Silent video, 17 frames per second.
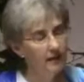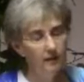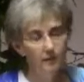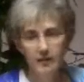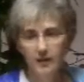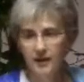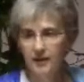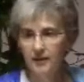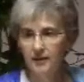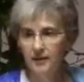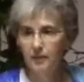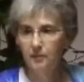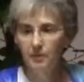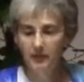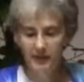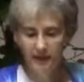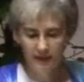because they
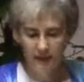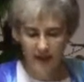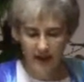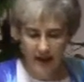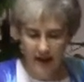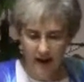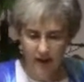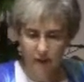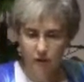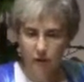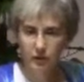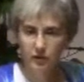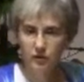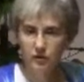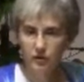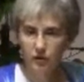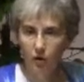believe that every
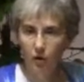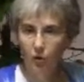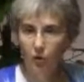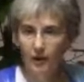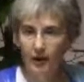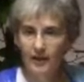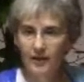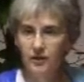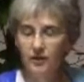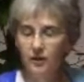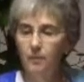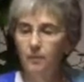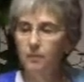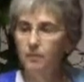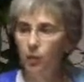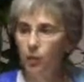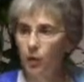soul at
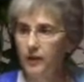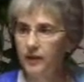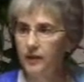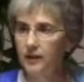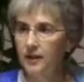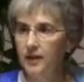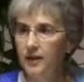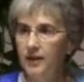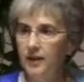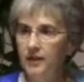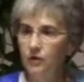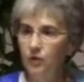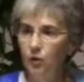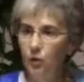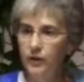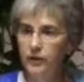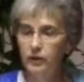some point is
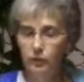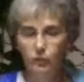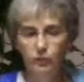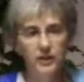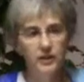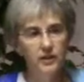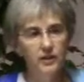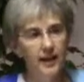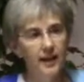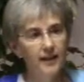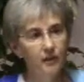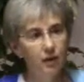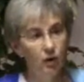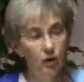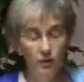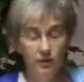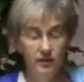going to reach that goal, which